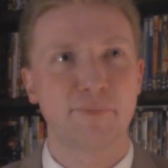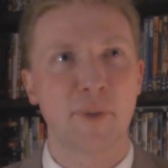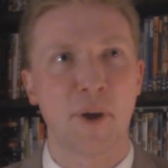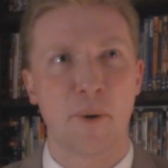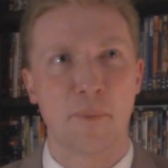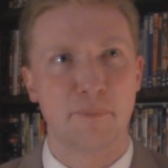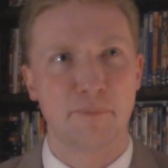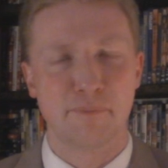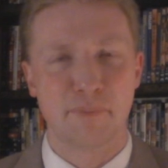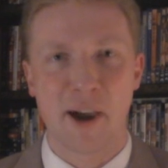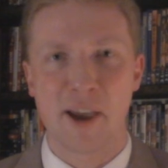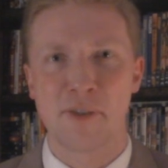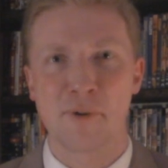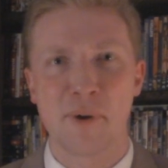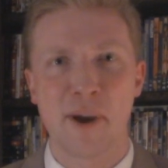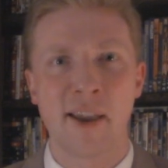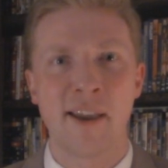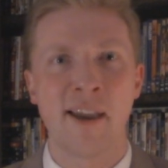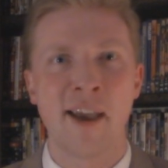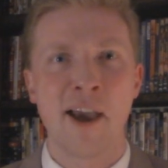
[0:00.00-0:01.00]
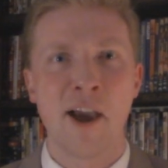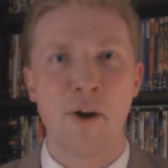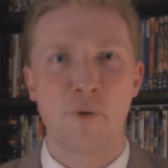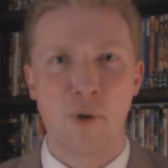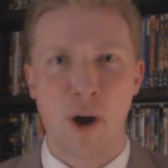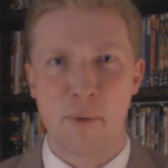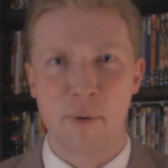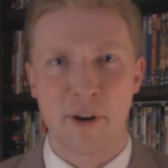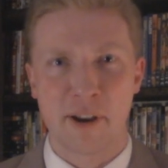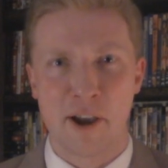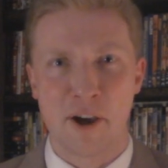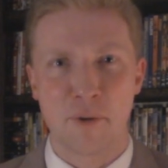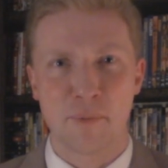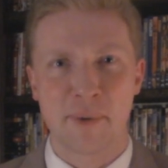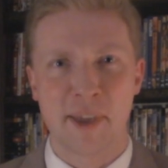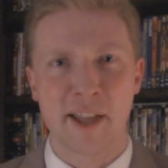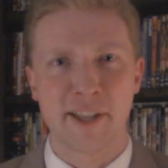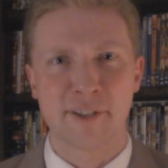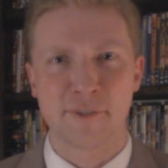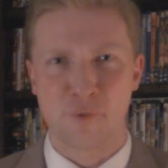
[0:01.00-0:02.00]
oh, by the way, Robert Culp
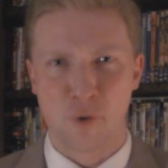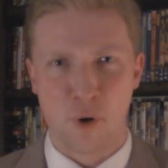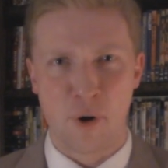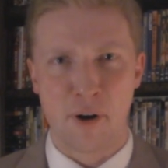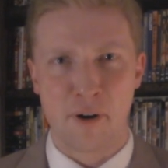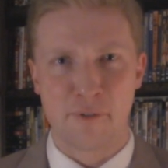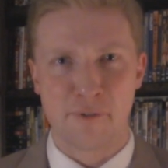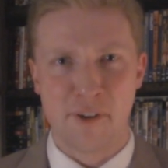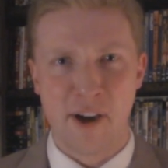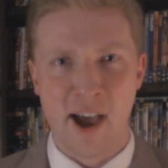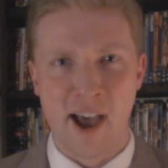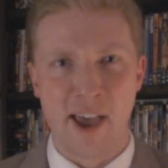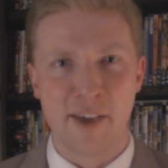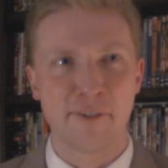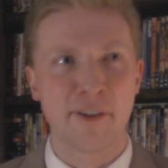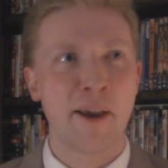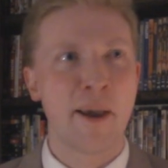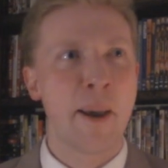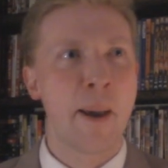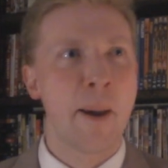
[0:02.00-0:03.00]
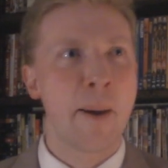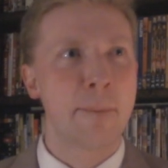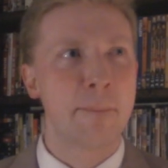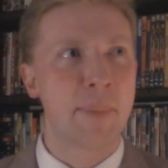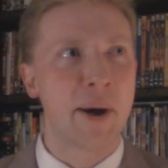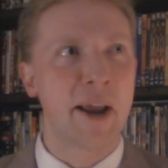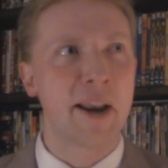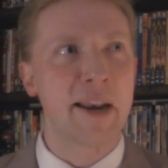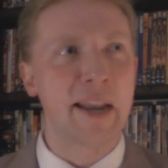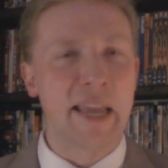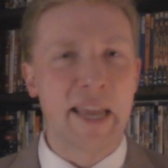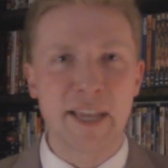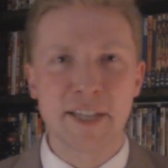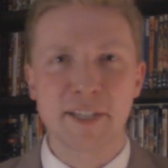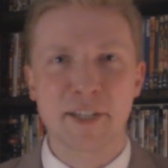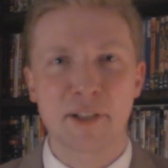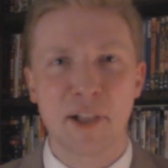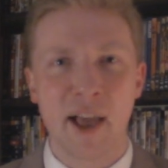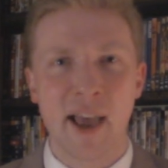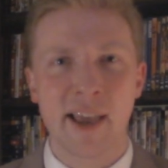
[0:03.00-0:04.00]
gets 4 out of 5, but his
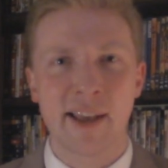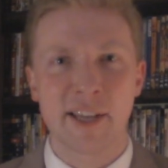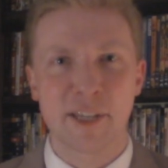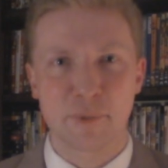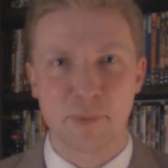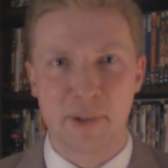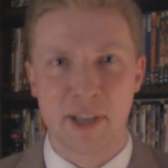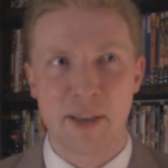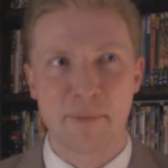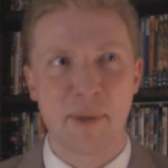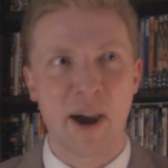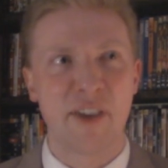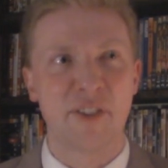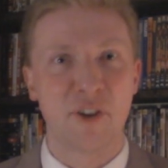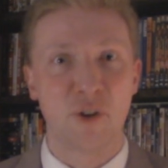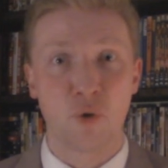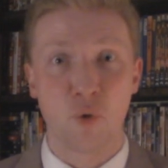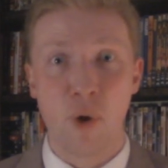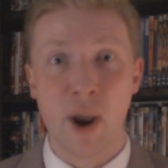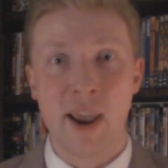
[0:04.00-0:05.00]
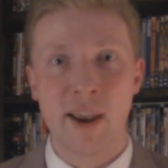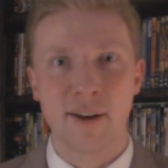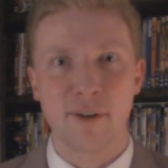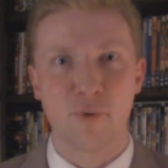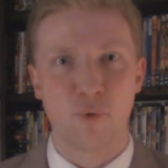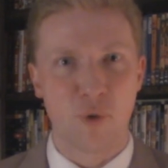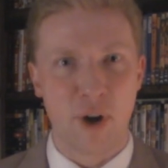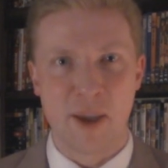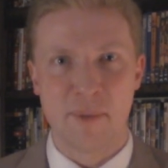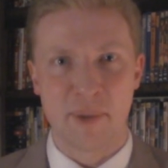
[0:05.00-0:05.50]
client is played by the great Ray